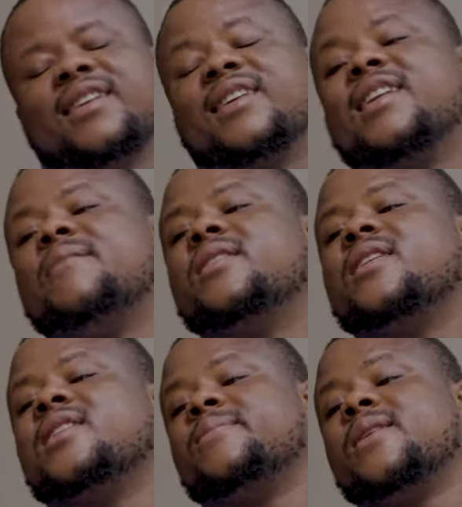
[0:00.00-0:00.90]
Okay, let me
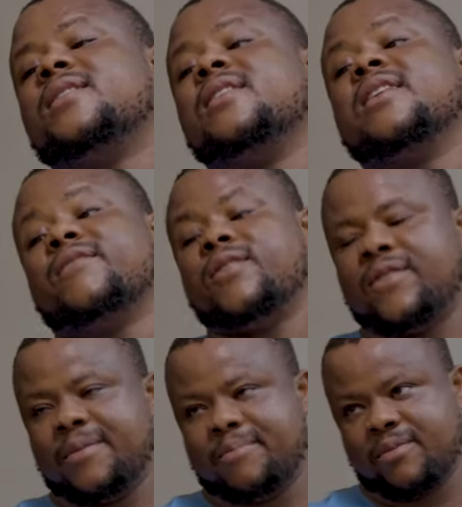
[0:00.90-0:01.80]
explain the level
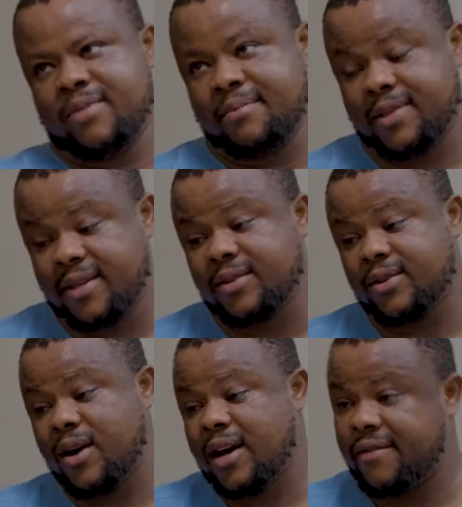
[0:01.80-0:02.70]
of the problem since
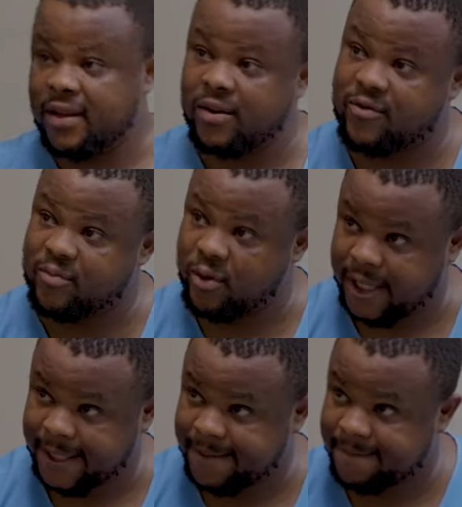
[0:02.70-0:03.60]
you don't have enough money.